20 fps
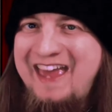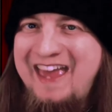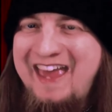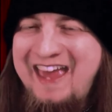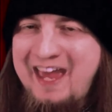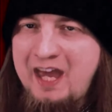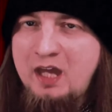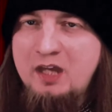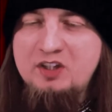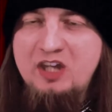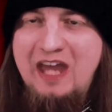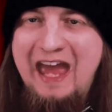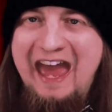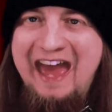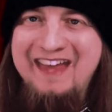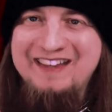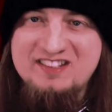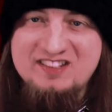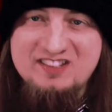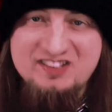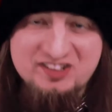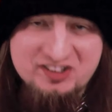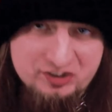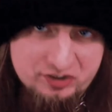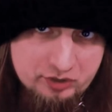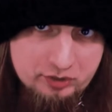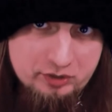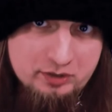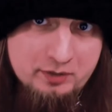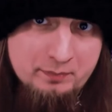and at
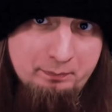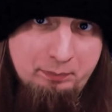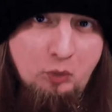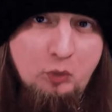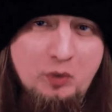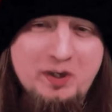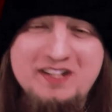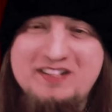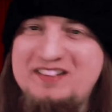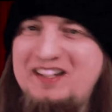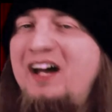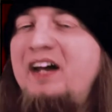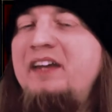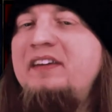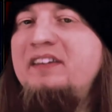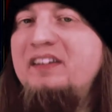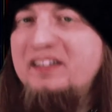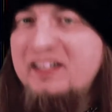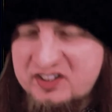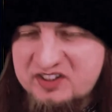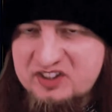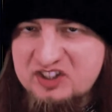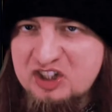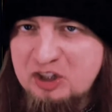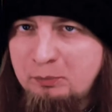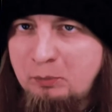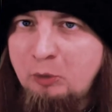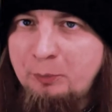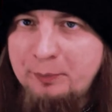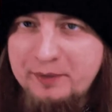certain points,
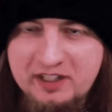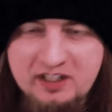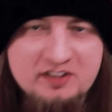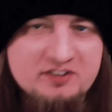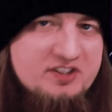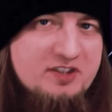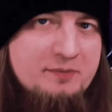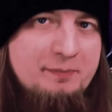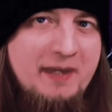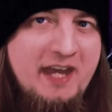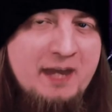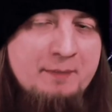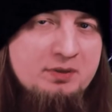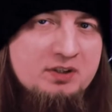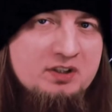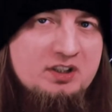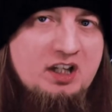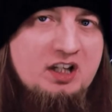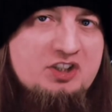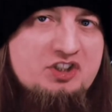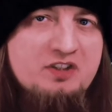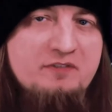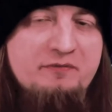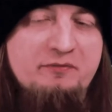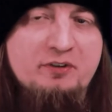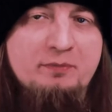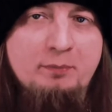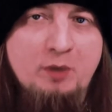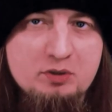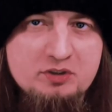unlistenable because of the bad production
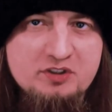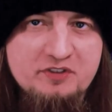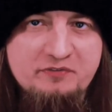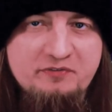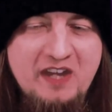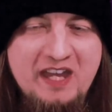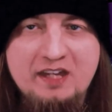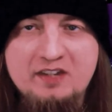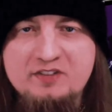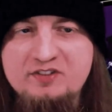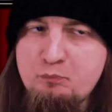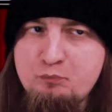for most fans.